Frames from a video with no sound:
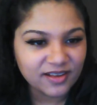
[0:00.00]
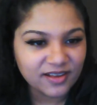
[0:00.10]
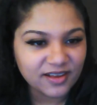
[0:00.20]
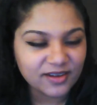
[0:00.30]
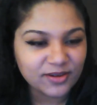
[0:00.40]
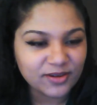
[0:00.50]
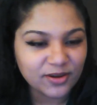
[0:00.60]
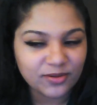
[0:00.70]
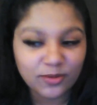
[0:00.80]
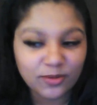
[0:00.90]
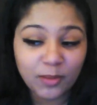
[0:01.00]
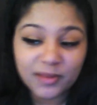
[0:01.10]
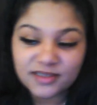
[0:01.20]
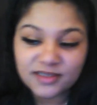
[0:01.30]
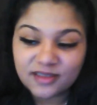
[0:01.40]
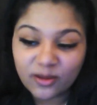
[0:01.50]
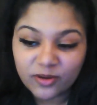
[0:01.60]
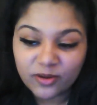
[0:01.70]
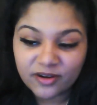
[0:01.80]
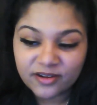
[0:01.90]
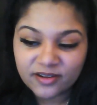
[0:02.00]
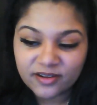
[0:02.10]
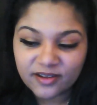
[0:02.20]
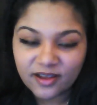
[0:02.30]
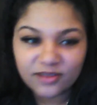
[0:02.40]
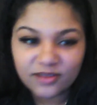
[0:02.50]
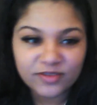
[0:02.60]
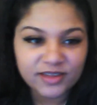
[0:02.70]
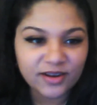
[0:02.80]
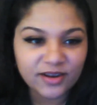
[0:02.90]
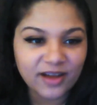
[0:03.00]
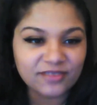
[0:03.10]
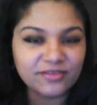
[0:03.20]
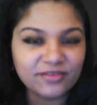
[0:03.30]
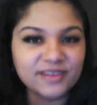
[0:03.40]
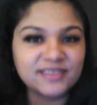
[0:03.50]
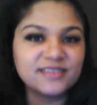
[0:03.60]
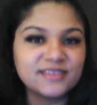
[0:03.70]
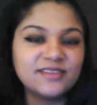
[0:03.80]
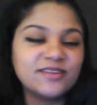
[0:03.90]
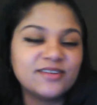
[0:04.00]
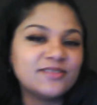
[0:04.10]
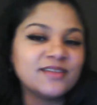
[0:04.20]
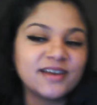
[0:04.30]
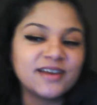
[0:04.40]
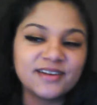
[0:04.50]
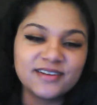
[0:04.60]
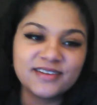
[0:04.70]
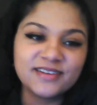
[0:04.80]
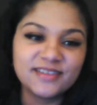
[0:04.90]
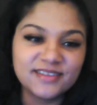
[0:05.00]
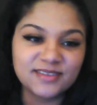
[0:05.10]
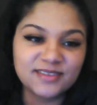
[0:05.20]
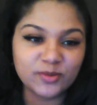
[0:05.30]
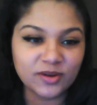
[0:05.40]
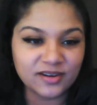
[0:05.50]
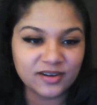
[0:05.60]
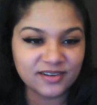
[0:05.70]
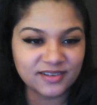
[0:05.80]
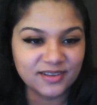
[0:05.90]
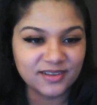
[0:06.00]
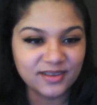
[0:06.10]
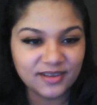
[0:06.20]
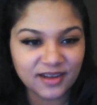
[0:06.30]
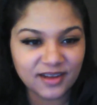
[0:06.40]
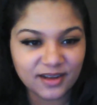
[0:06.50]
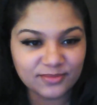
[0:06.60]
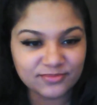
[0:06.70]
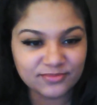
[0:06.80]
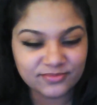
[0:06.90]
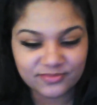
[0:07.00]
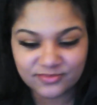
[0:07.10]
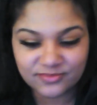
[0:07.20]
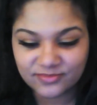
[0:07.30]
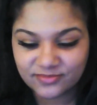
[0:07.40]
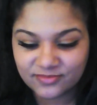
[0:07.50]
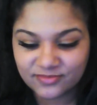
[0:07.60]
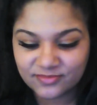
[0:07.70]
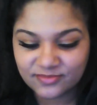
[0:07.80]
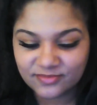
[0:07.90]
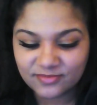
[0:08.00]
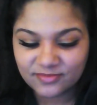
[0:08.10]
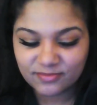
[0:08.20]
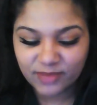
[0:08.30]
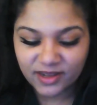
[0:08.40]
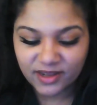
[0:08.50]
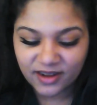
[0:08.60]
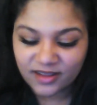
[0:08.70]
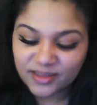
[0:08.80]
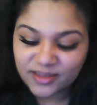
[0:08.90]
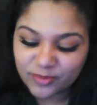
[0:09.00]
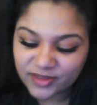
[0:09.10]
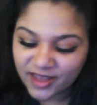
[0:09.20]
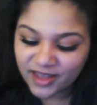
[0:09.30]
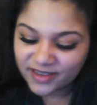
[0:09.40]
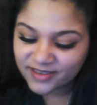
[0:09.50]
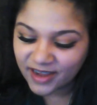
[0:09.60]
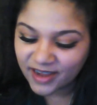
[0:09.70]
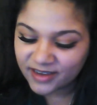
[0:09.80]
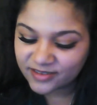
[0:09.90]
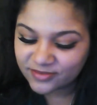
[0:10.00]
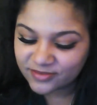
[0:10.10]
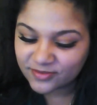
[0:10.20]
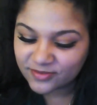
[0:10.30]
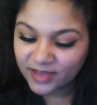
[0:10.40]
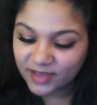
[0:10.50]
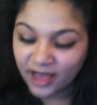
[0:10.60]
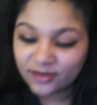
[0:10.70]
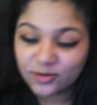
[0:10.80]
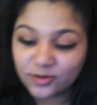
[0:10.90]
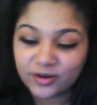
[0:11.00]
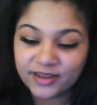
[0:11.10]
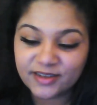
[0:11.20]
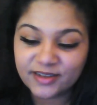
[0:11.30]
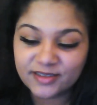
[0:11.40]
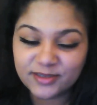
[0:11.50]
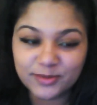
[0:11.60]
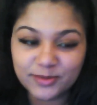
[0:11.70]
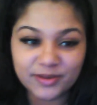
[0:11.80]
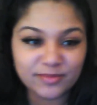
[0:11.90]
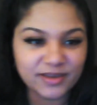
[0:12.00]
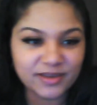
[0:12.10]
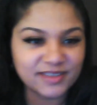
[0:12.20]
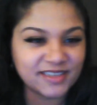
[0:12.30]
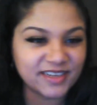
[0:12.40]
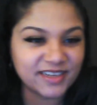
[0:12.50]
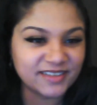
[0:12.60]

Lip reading: I don't know. Or maybe it's not work. I don't really know how to phrase it, like is it work? Um but I don't like to put that kind of category to it because then it,